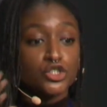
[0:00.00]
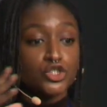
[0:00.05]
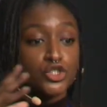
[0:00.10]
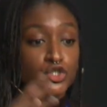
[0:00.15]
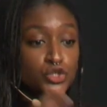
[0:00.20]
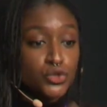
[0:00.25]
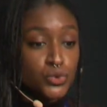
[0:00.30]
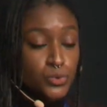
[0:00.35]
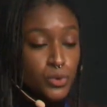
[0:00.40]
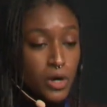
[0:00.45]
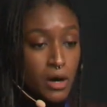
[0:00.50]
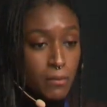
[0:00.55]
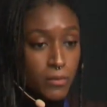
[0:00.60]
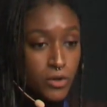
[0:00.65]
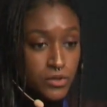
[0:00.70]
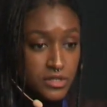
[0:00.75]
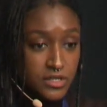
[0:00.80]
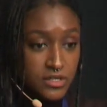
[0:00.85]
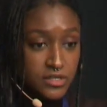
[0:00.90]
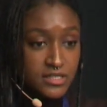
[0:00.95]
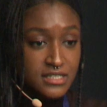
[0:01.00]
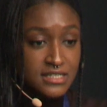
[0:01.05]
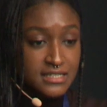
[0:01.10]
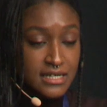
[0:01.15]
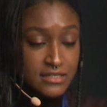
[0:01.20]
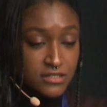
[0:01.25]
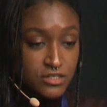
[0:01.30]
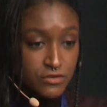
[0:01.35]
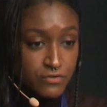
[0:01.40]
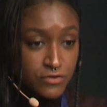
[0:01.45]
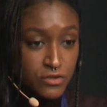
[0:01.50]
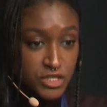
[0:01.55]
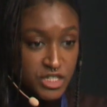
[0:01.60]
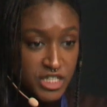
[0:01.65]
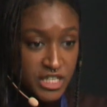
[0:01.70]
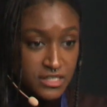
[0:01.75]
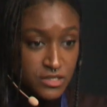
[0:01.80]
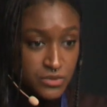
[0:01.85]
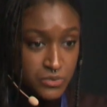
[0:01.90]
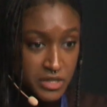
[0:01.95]
to a model
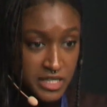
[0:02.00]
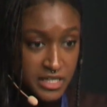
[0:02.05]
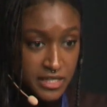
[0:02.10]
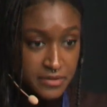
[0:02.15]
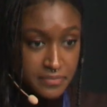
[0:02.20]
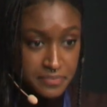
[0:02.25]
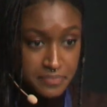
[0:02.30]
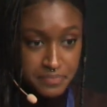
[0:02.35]
TensorFlow.js ready.